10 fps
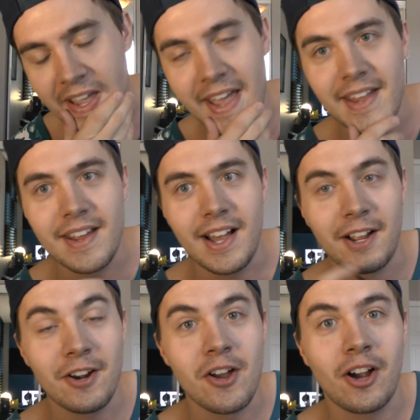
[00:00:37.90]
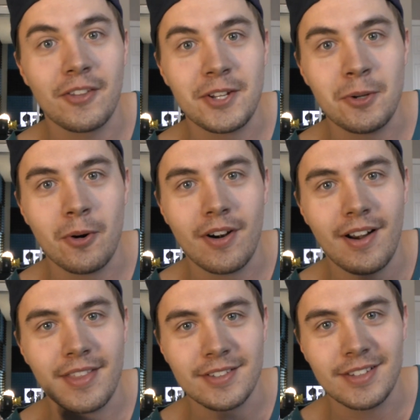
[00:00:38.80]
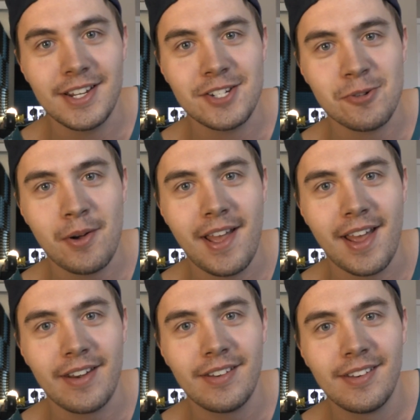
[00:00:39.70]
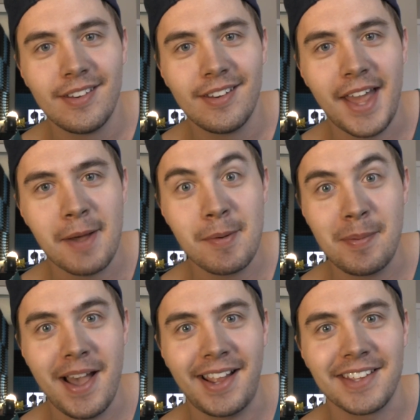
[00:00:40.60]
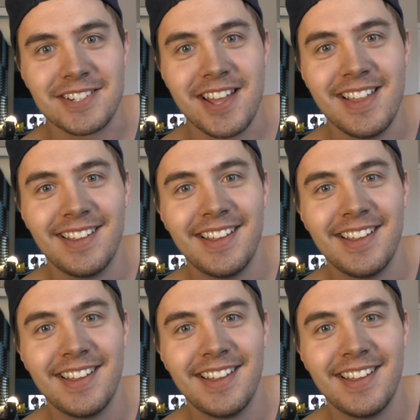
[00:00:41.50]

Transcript: and uh, I got a knock on the door, and this lady Joanne had my package.